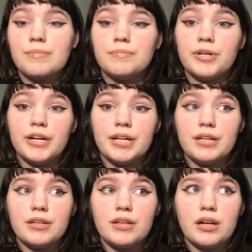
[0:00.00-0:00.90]
But
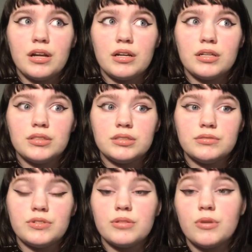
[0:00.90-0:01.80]

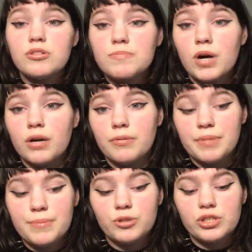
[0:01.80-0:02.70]
for the most part, when
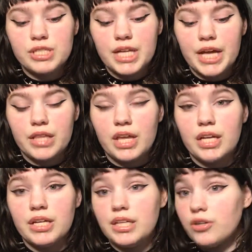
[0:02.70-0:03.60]
people are saying that
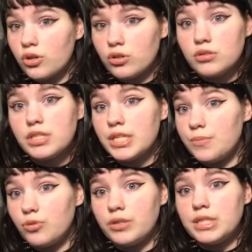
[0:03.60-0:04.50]
e-girls,
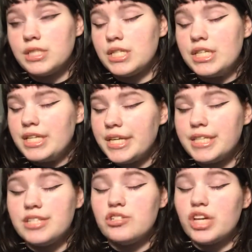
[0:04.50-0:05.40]
e-boys,
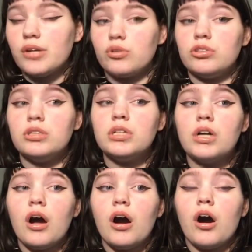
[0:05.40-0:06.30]
e-kids in general
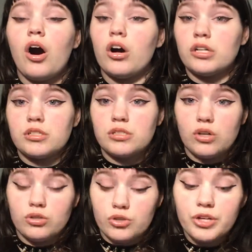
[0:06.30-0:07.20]
aren't
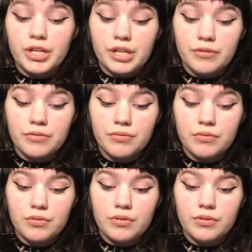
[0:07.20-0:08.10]
alternative,
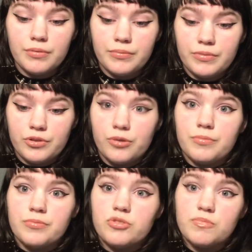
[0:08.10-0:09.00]
they're
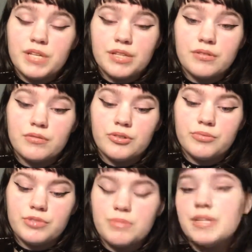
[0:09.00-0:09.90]

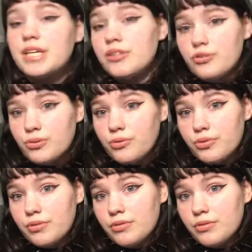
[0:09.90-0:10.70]
speaking the truth.